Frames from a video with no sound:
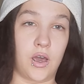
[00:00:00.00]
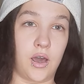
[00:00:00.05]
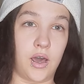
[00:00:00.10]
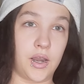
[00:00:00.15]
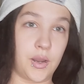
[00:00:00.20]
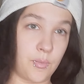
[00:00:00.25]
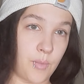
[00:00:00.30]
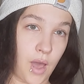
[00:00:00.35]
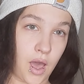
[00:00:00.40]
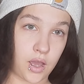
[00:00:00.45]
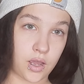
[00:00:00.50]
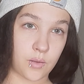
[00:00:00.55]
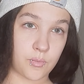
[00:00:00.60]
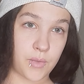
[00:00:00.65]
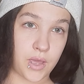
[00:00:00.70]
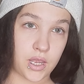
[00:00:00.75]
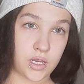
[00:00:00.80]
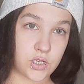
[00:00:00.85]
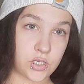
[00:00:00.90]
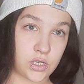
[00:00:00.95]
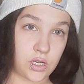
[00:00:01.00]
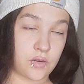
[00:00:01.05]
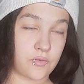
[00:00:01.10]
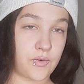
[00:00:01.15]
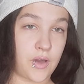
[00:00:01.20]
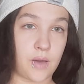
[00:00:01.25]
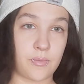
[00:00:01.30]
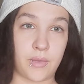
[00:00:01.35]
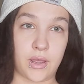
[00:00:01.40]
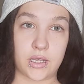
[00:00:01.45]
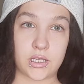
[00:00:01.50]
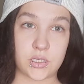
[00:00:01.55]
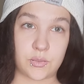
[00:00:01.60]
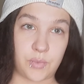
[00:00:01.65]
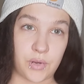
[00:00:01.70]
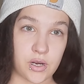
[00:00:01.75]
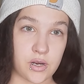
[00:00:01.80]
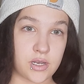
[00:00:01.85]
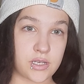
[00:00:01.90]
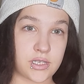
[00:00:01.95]
an amalgamation of all my
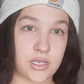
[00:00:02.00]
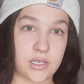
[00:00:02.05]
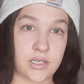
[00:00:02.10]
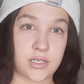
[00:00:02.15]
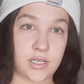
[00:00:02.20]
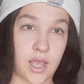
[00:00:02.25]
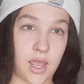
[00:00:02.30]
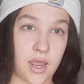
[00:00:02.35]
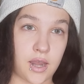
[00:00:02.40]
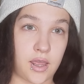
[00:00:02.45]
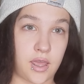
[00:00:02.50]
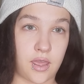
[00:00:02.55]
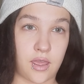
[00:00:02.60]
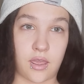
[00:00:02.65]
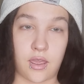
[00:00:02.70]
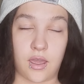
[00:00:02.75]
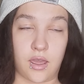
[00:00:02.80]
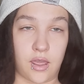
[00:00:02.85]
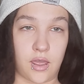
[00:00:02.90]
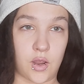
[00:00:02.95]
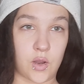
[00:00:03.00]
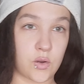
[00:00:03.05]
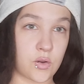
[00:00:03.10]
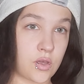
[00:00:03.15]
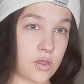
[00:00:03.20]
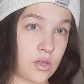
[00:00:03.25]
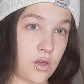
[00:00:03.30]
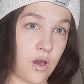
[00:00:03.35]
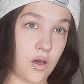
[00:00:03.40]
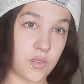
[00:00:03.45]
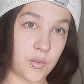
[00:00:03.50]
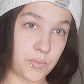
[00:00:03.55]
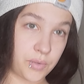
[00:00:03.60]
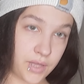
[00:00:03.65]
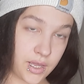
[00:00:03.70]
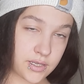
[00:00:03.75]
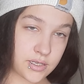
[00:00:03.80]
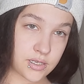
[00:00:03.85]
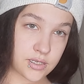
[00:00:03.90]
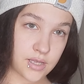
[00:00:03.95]
experiences skating and all the
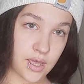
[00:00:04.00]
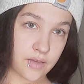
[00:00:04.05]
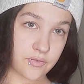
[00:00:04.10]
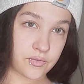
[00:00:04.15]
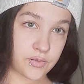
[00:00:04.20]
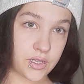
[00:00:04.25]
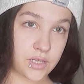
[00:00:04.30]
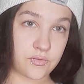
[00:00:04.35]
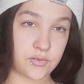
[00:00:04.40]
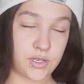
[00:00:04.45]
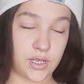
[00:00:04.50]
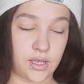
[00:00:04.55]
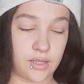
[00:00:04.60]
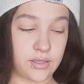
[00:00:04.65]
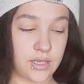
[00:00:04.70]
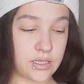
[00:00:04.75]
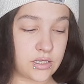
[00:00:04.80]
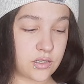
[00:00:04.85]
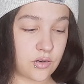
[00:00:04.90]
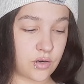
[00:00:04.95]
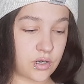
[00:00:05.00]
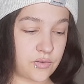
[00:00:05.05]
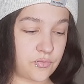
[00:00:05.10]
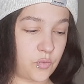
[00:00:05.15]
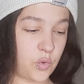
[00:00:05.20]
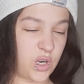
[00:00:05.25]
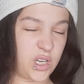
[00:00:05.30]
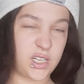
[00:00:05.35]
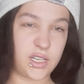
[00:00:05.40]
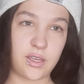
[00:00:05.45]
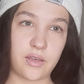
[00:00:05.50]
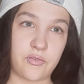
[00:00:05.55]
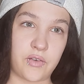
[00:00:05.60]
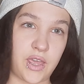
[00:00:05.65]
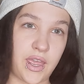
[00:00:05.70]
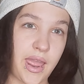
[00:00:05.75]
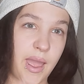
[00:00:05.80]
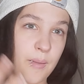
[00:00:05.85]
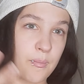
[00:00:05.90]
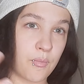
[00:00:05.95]
places I've lived in that sort of were
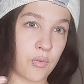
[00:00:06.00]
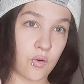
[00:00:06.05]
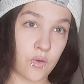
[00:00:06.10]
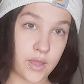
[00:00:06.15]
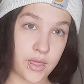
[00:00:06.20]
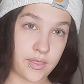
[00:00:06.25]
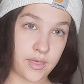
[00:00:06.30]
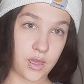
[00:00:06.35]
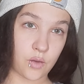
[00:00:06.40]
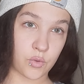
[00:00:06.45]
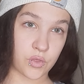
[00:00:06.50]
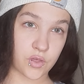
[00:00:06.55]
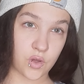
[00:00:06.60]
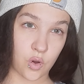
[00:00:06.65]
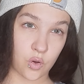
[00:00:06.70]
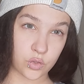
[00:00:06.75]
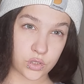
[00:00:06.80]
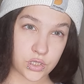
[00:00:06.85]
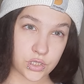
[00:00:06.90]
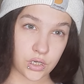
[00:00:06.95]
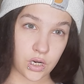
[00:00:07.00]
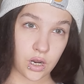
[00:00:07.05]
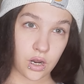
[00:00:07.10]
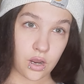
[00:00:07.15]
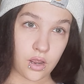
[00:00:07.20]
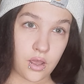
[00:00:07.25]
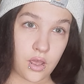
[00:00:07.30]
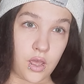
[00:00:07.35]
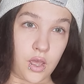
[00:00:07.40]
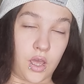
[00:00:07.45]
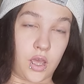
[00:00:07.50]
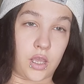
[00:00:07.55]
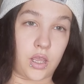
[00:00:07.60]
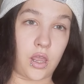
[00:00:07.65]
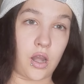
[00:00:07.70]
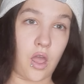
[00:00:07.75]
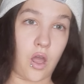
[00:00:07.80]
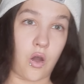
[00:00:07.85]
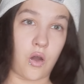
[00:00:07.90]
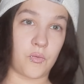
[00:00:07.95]
living and breathing with culture. You
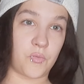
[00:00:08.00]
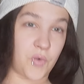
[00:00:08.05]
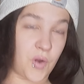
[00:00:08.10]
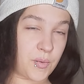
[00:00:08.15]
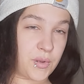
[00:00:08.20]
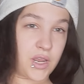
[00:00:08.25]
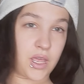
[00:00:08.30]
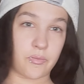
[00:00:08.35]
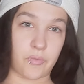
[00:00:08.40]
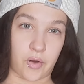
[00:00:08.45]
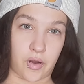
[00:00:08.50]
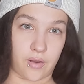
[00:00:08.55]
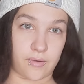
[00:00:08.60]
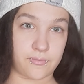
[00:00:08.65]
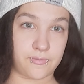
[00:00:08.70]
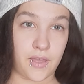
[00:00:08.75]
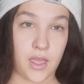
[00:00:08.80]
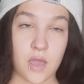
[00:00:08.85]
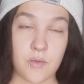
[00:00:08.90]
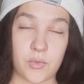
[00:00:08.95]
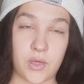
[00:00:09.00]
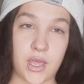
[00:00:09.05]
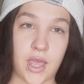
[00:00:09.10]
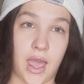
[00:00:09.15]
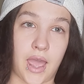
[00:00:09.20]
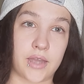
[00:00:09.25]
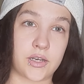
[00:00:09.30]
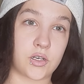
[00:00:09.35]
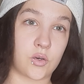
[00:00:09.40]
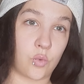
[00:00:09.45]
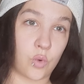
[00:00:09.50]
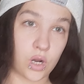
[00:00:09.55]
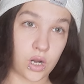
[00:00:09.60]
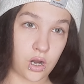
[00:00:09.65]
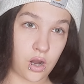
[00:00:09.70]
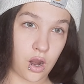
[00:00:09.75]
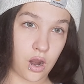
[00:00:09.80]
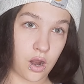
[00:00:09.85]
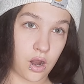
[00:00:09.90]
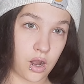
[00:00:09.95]
know, I'm from an immigrant family. I had to
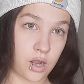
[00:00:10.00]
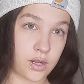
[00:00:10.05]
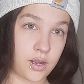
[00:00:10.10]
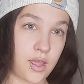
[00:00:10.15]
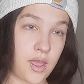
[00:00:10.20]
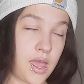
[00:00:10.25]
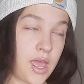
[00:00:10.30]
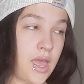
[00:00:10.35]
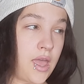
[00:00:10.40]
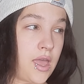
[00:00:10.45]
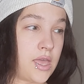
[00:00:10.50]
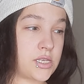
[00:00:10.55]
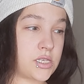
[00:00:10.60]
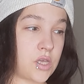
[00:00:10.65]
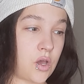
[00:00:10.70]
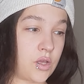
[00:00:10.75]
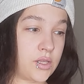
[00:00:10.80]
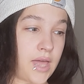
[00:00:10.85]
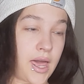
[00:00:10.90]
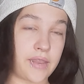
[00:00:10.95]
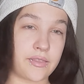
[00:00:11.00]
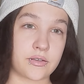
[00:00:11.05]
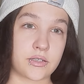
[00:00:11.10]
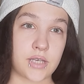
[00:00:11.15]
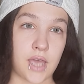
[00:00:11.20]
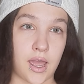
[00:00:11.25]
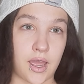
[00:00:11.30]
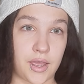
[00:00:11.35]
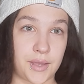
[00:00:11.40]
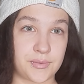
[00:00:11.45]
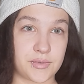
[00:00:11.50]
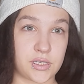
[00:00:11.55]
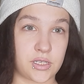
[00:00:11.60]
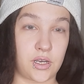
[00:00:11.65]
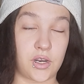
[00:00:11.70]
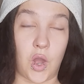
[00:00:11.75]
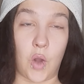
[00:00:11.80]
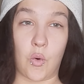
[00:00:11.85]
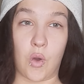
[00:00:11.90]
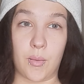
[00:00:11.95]
work hard. So a lot of the times,
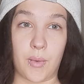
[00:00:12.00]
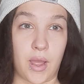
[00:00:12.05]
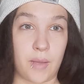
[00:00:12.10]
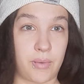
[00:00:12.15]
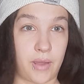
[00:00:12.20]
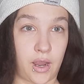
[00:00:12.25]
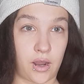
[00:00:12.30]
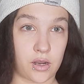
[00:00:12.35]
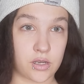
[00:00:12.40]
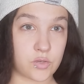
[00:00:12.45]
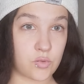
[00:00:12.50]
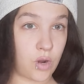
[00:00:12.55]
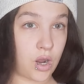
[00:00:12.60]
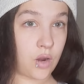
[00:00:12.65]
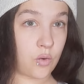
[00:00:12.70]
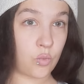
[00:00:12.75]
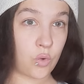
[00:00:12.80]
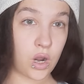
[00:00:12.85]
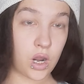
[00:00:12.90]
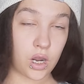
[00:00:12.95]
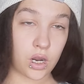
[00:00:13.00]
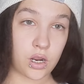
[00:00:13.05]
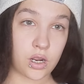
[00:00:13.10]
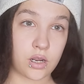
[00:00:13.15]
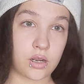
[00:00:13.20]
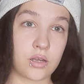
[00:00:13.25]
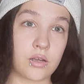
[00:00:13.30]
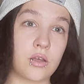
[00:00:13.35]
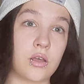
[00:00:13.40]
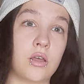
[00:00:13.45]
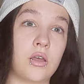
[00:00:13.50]
you know, while my parents were at work,